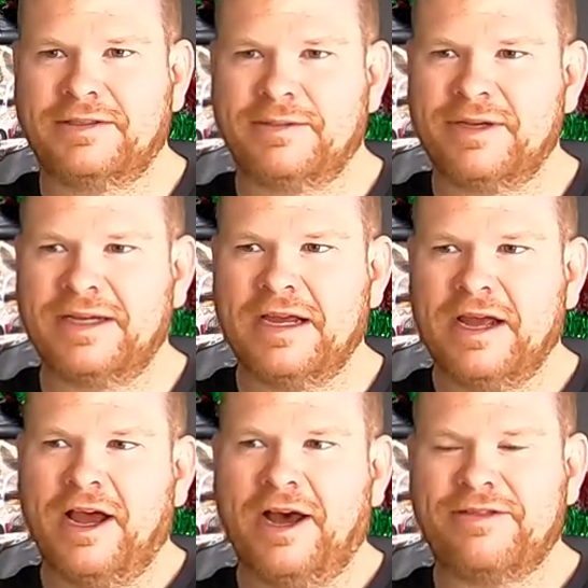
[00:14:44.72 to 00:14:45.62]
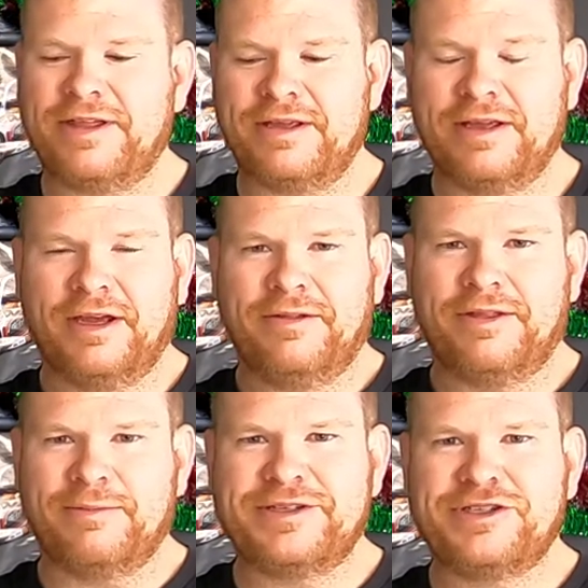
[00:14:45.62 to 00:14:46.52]
to me, I think
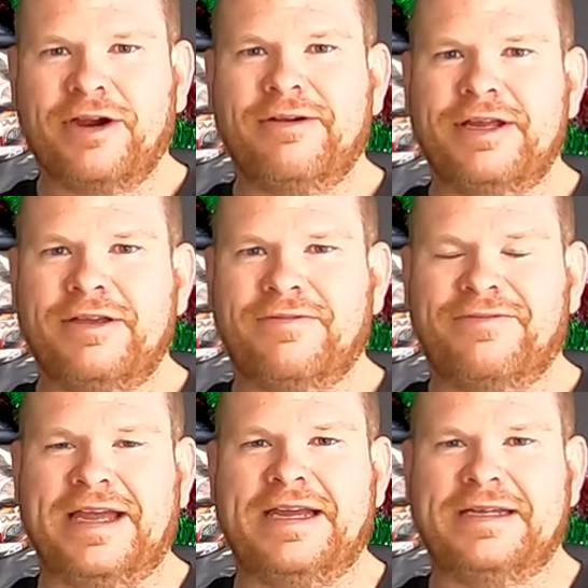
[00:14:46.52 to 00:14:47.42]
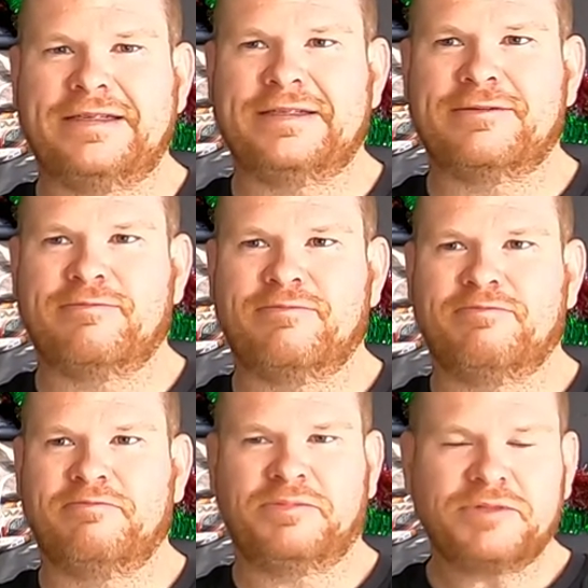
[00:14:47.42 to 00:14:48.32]
the majority of fans
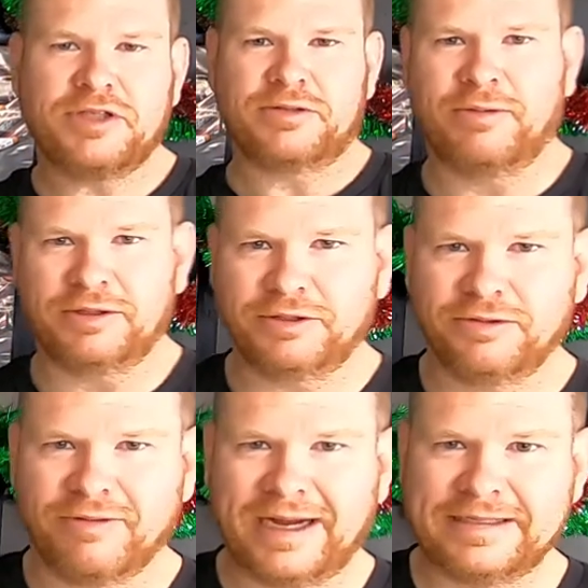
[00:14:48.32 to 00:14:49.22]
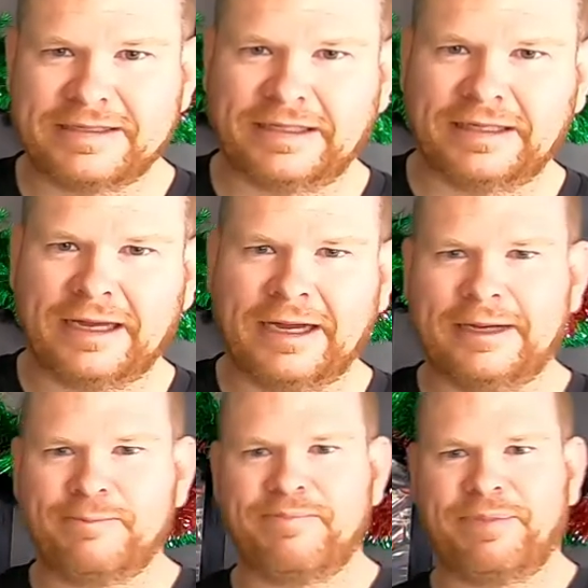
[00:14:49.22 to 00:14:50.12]
just want good racing.
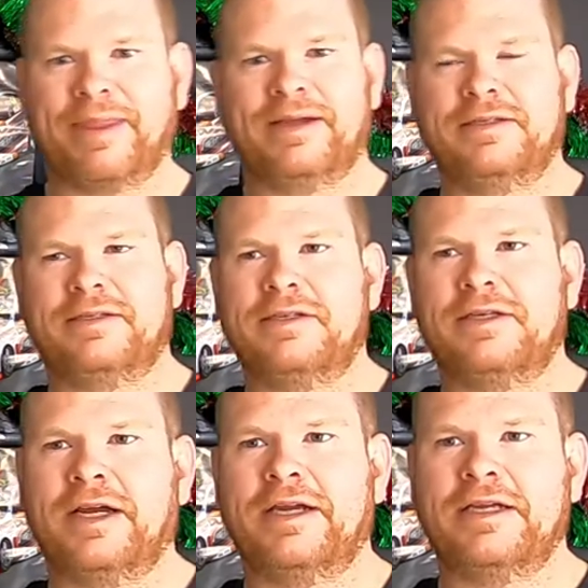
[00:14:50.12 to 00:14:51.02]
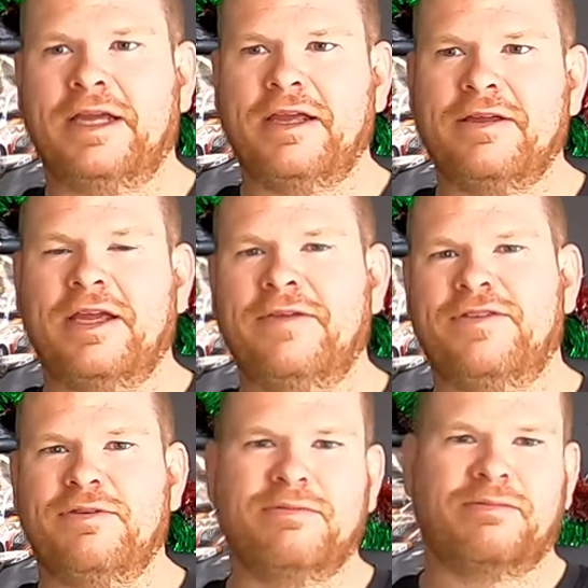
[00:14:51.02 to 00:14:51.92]
you know, if
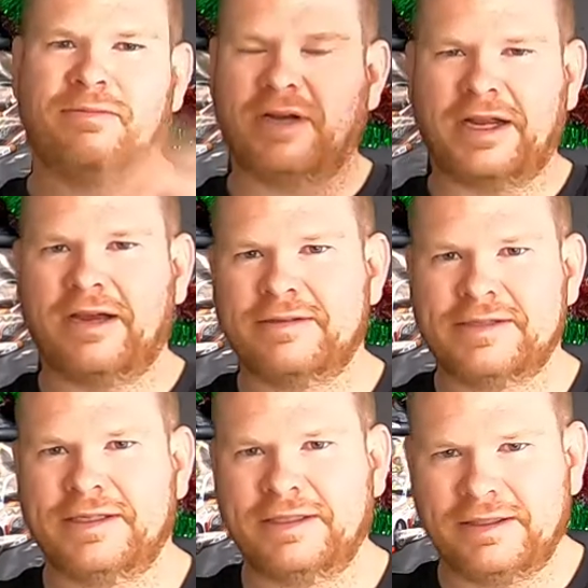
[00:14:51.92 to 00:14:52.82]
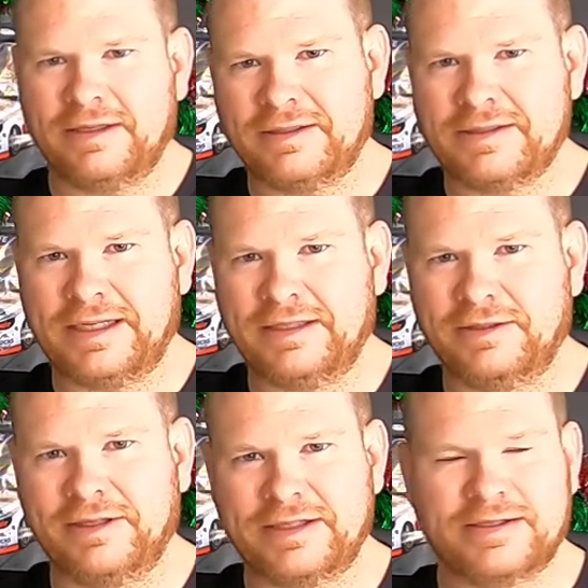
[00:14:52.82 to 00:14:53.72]
you want to go and see a
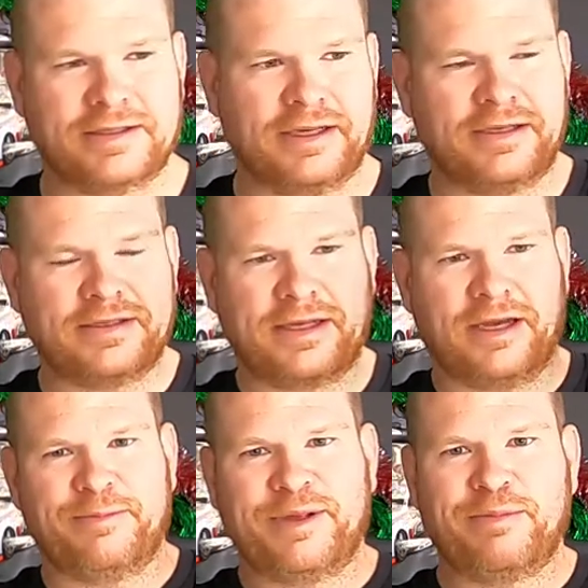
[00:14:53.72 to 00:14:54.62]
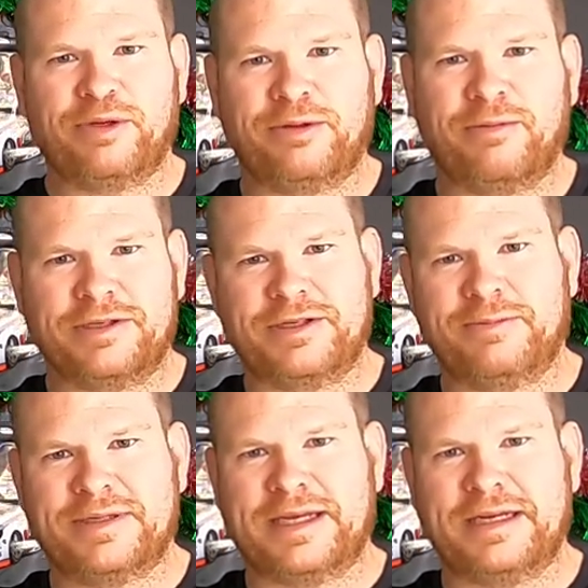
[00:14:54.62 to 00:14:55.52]
technical exercise, go and be bored
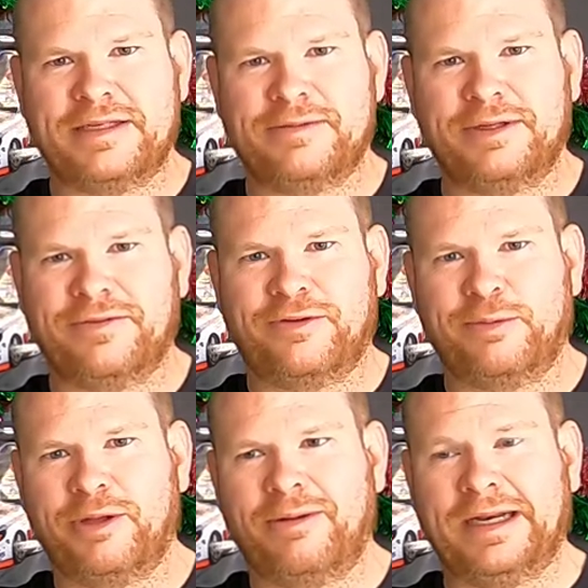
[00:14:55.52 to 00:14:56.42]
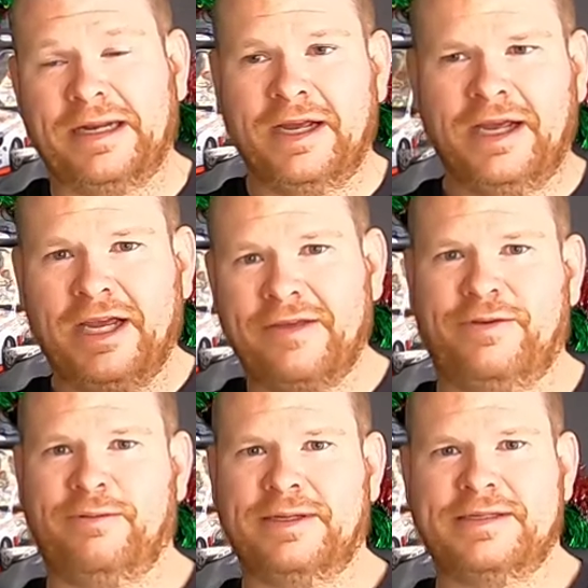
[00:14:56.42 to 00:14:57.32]
watching Mercedes win at Formula One. If
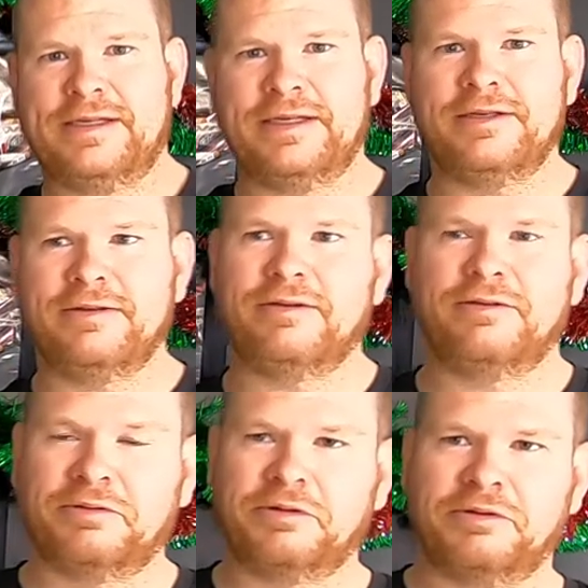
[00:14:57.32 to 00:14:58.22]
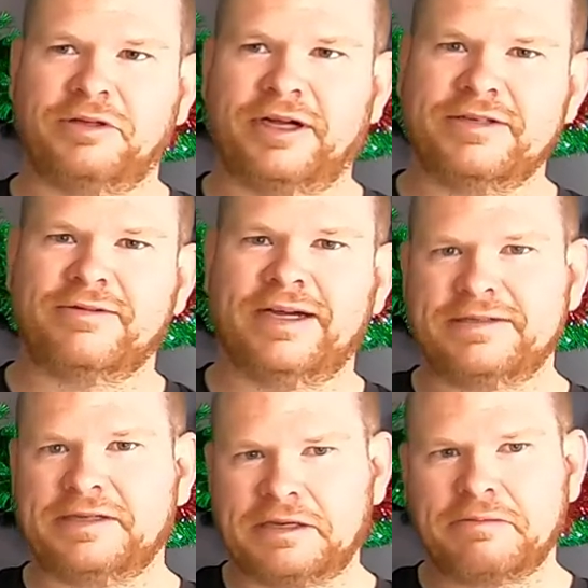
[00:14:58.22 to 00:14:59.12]
you want to see good close
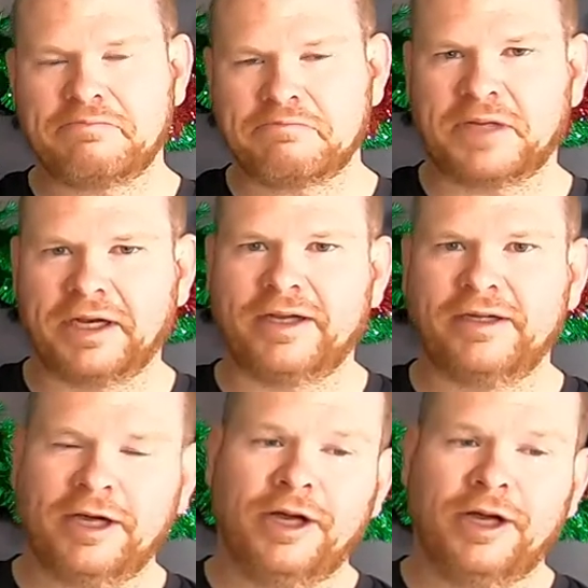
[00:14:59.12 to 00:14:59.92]
racing, you know,